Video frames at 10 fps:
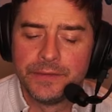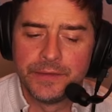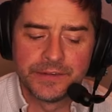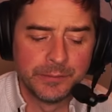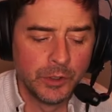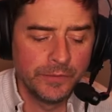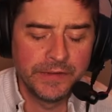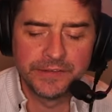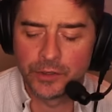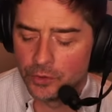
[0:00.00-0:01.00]
this movie
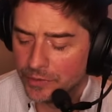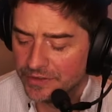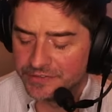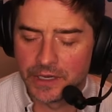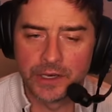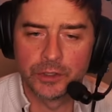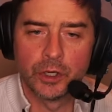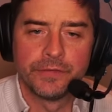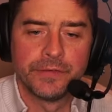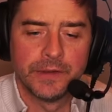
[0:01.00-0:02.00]
has already started
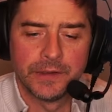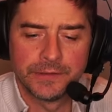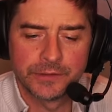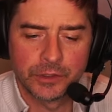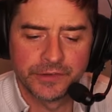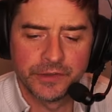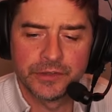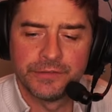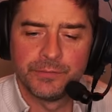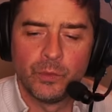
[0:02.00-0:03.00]
off. It's got such a
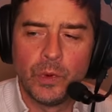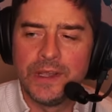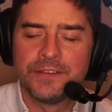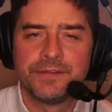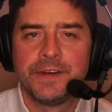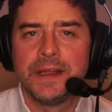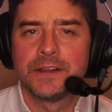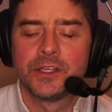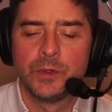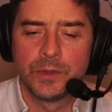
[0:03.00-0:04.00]
weird feel
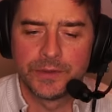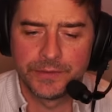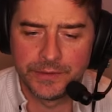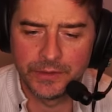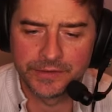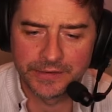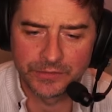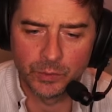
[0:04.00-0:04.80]
to it. You just have to